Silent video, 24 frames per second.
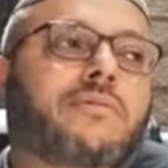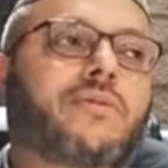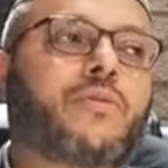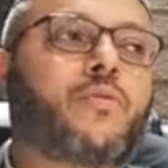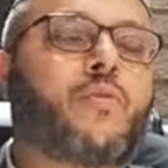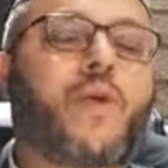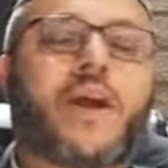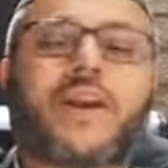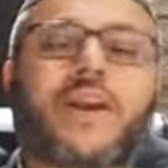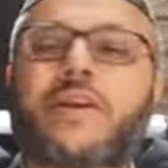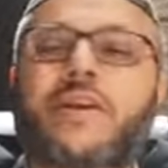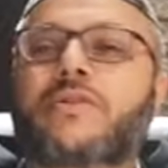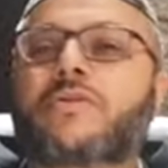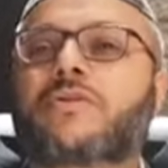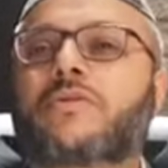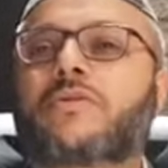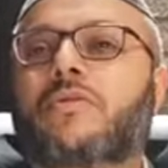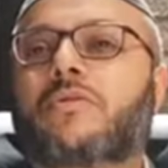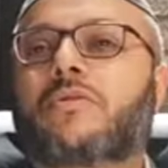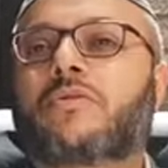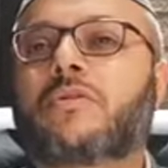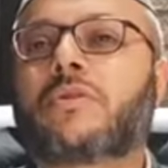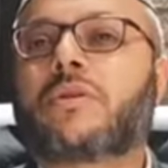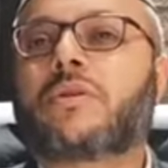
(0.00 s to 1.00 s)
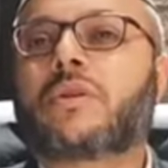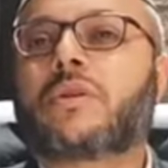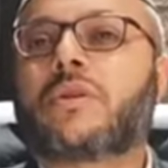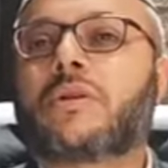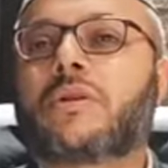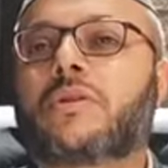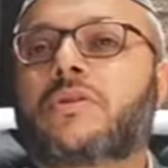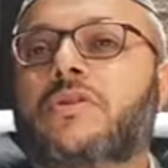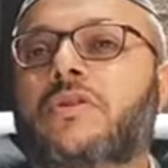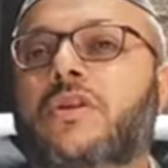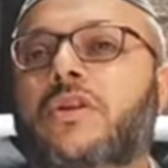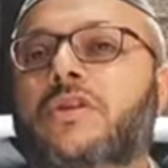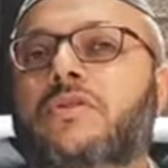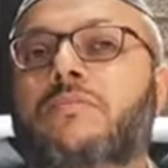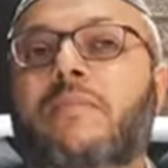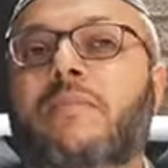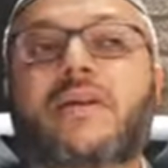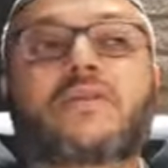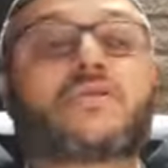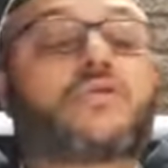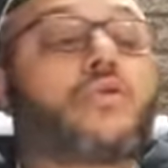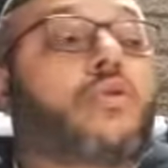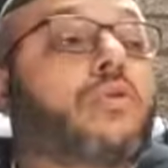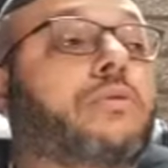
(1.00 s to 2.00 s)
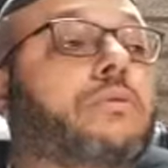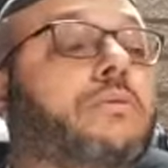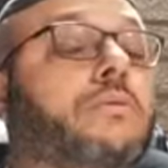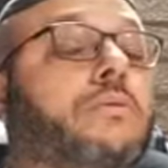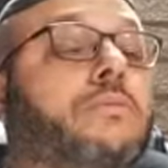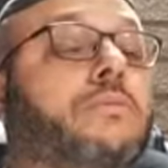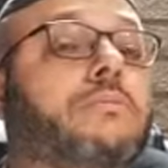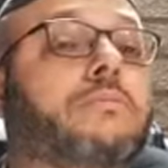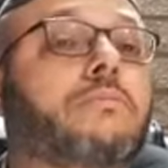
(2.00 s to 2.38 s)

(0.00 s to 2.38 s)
1 year old, 6 months old.